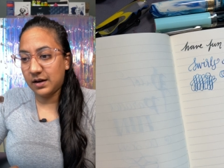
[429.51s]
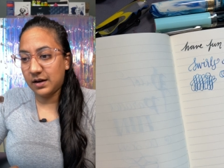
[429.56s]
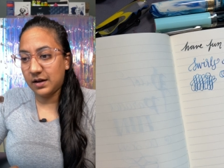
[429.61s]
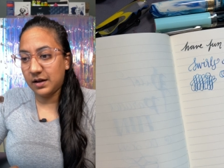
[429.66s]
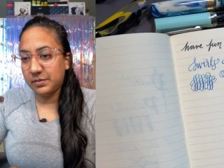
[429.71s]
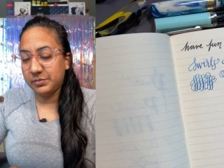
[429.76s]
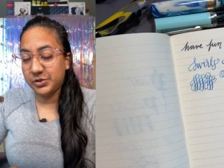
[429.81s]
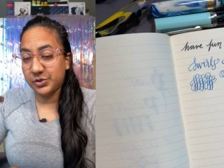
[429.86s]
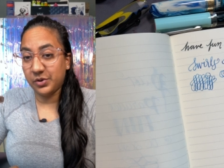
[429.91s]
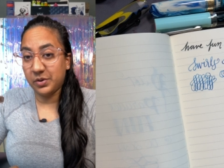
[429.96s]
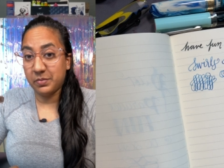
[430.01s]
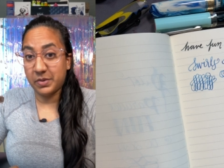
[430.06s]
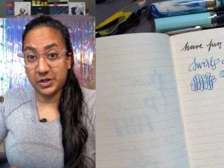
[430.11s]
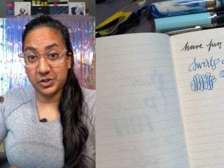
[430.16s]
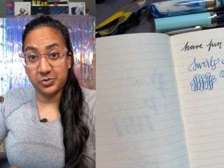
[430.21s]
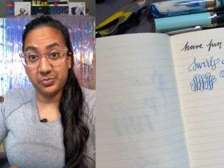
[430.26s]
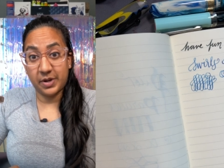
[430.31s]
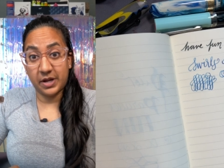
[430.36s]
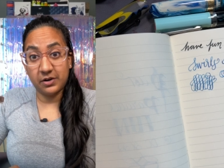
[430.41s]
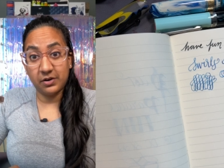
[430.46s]
I'm doing
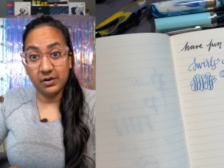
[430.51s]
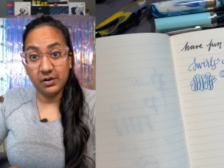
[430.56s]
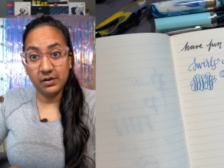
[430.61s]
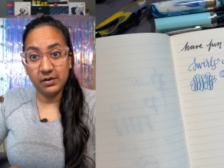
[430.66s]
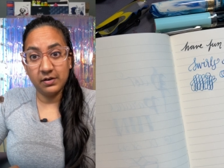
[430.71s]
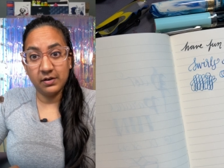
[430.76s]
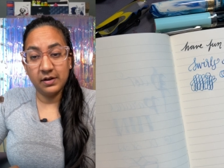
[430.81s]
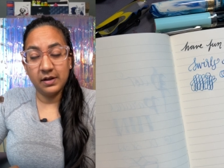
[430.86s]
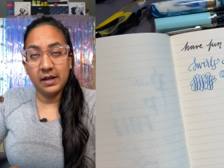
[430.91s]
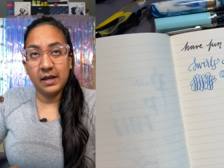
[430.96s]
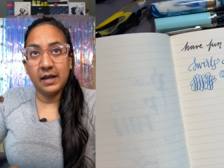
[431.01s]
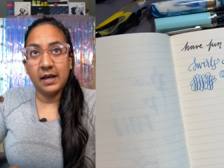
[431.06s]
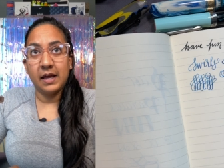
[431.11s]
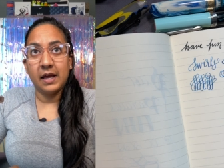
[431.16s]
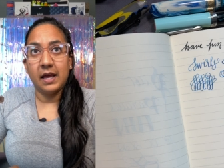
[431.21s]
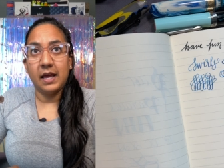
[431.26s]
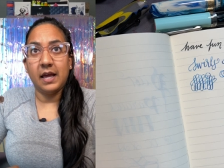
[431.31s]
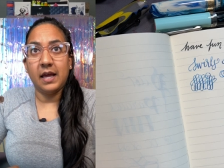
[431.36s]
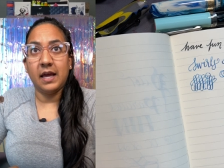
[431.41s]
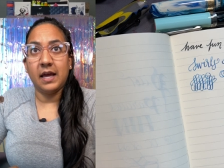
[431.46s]
much better,
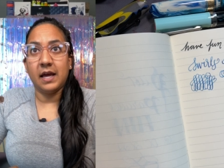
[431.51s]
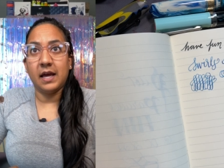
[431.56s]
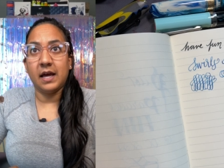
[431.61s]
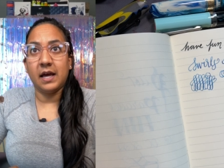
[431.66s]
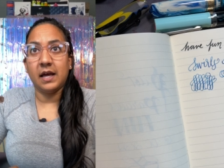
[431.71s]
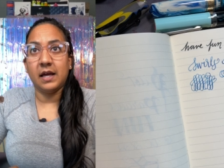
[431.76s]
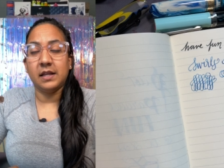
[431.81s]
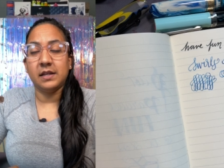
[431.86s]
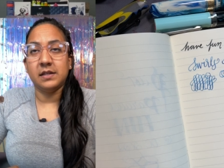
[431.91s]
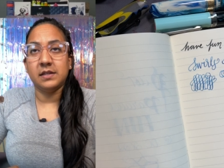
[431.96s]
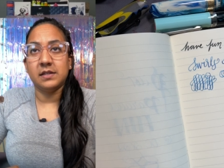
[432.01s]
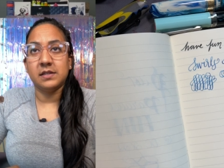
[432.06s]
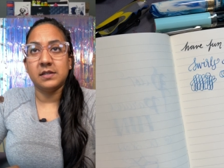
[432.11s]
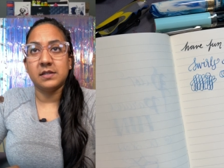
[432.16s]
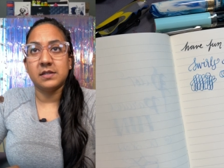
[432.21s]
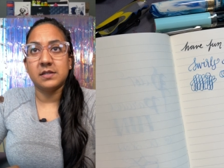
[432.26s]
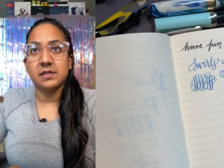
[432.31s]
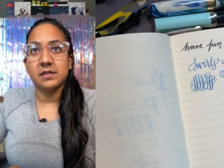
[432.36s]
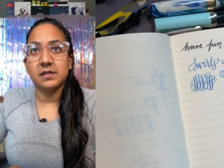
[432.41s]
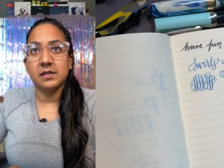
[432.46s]
and